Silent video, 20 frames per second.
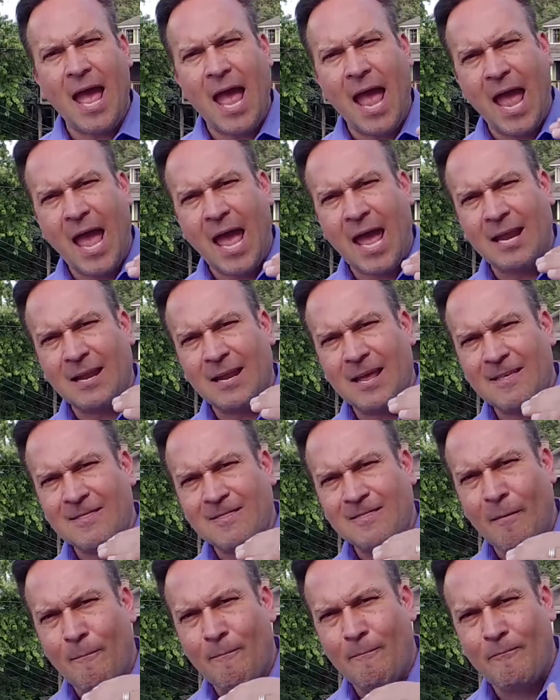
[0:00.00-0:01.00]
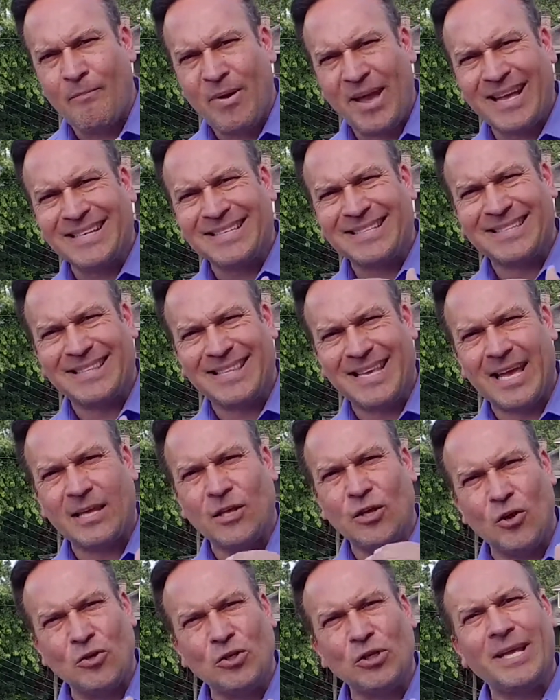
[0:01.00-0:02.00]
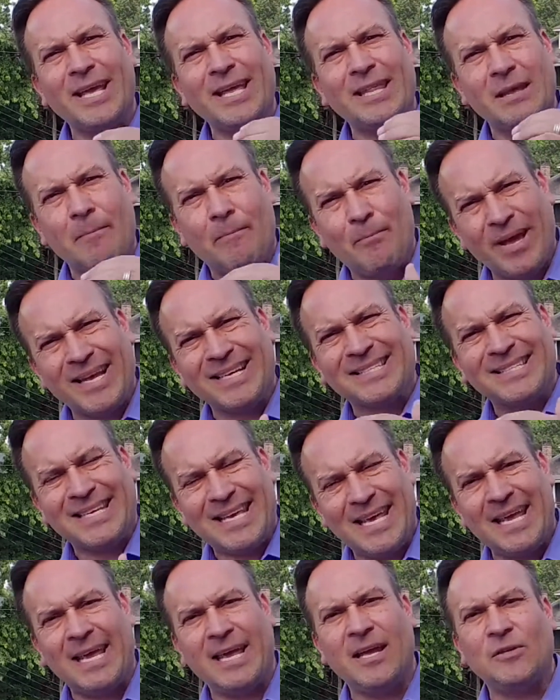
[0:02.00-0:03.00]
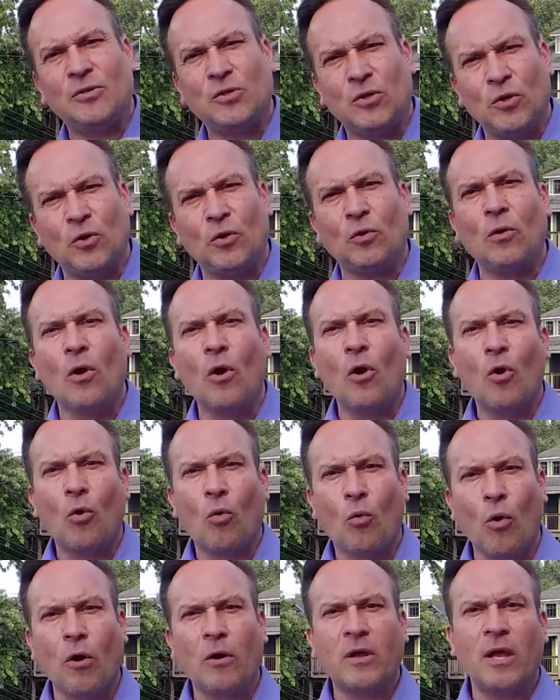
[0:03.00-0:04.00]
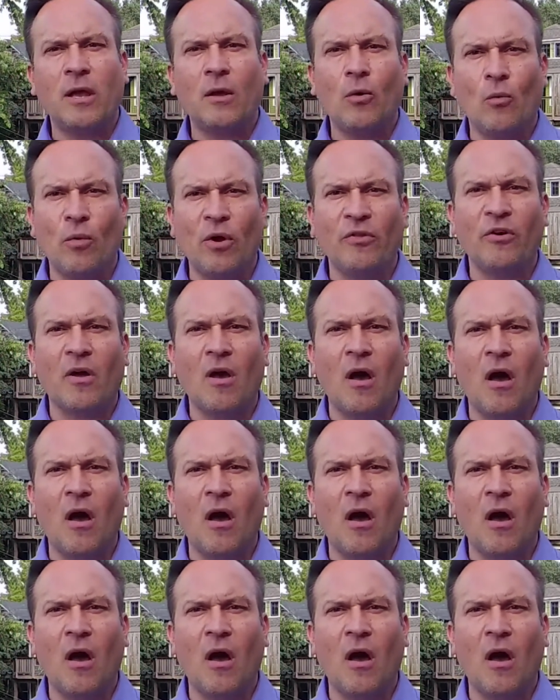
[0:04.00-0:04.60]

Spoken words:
And the biggest key to working with a